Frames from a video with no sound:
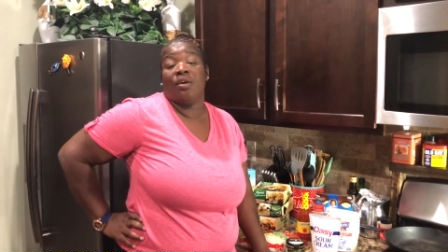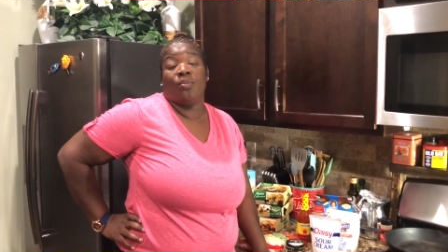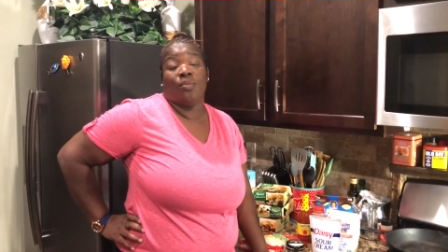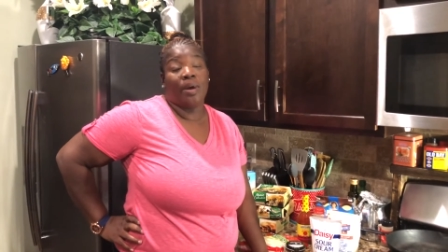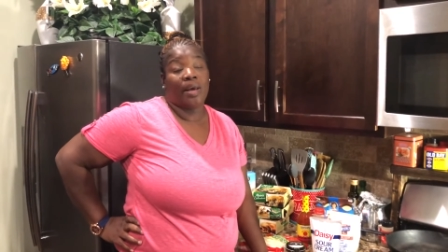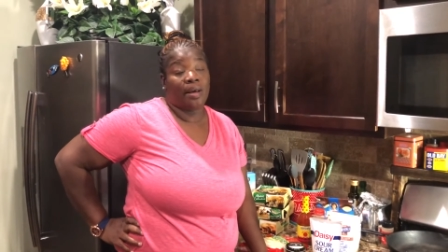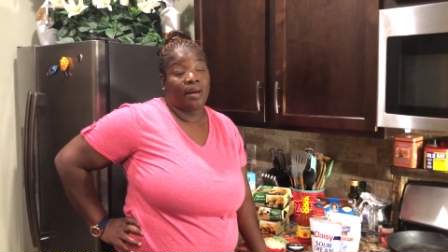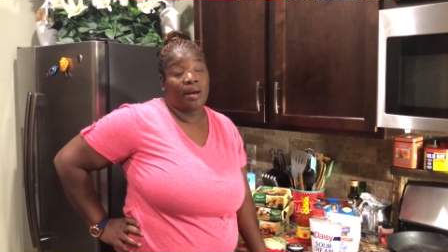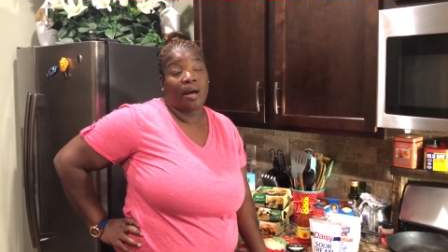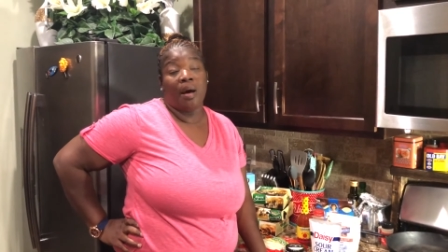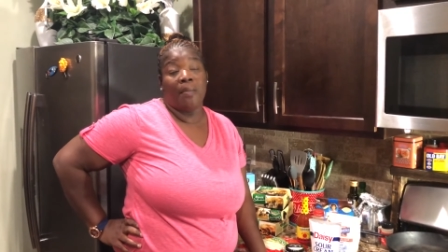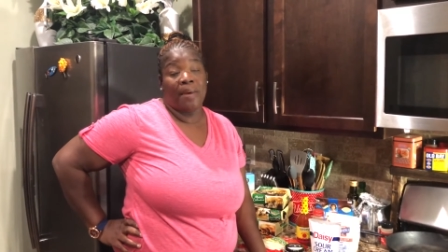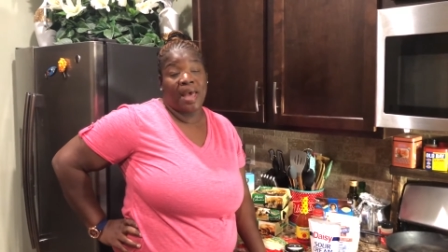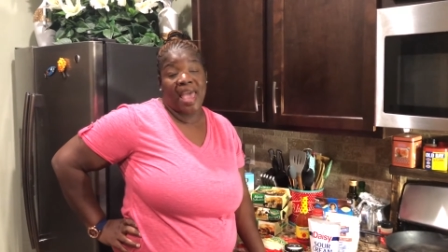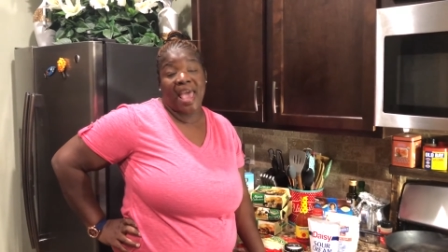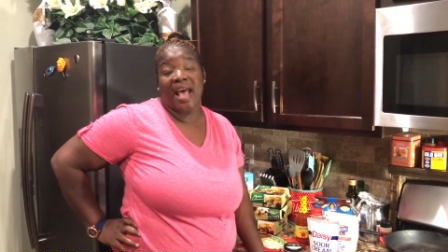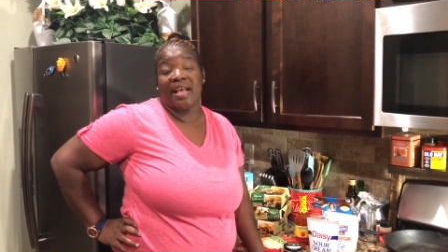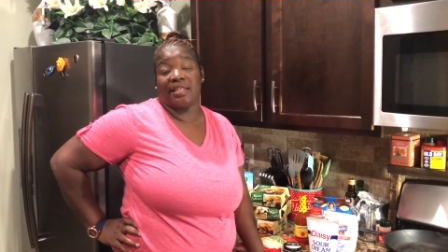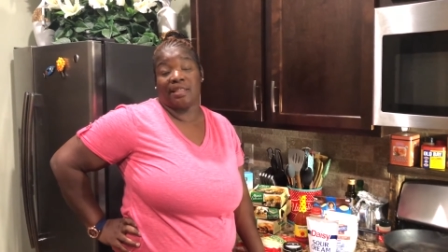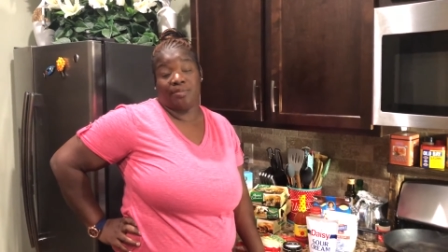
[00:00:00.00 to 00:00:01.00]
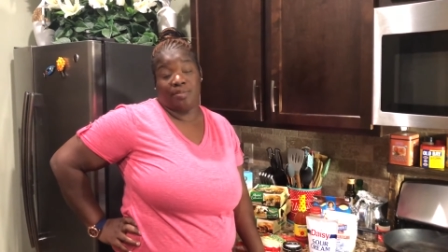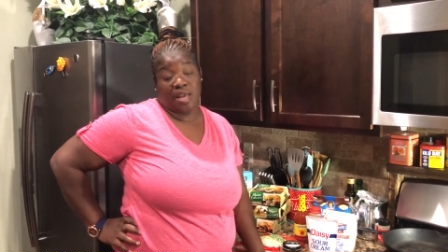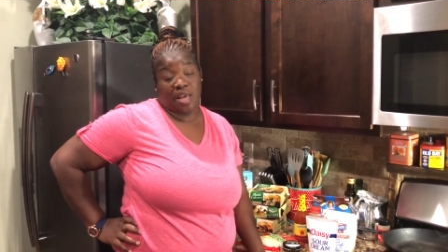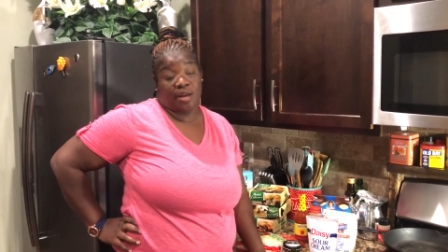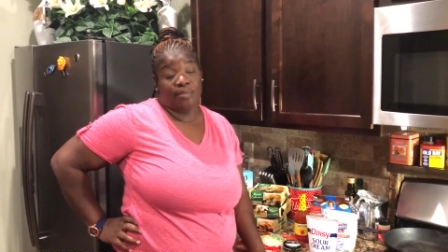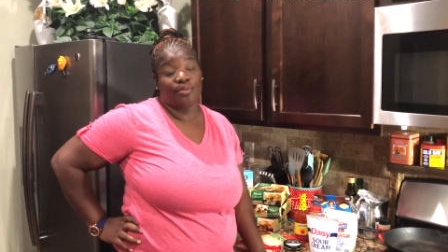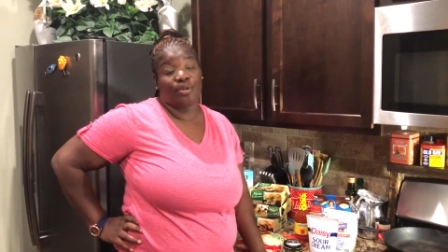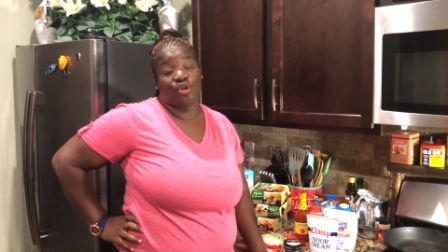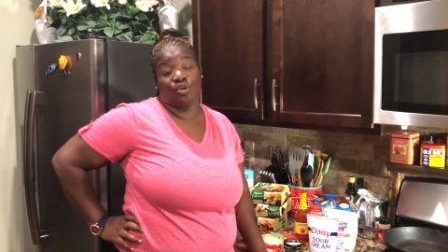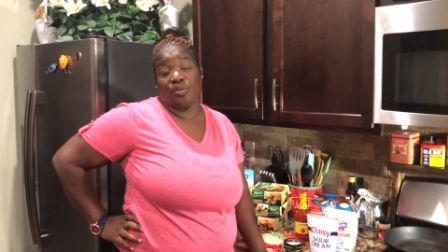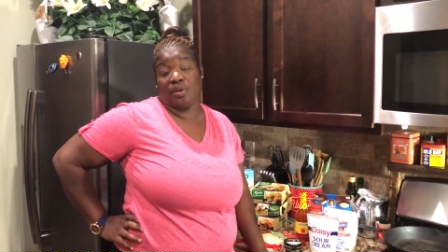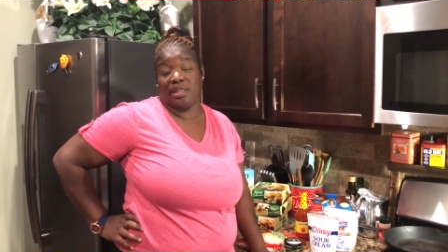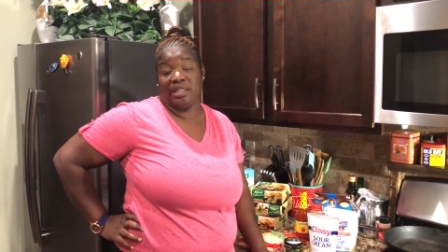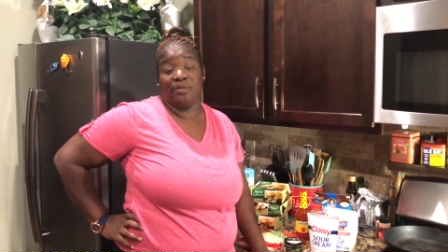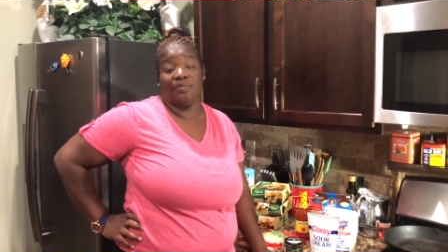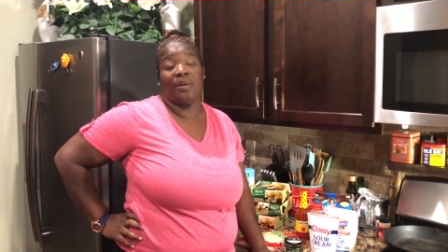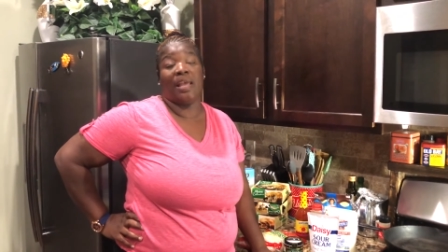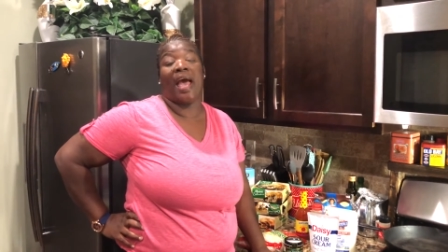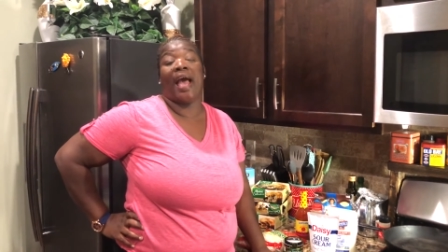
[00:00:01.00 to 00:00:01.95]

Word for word: well, I'm gonna have some help, trust me.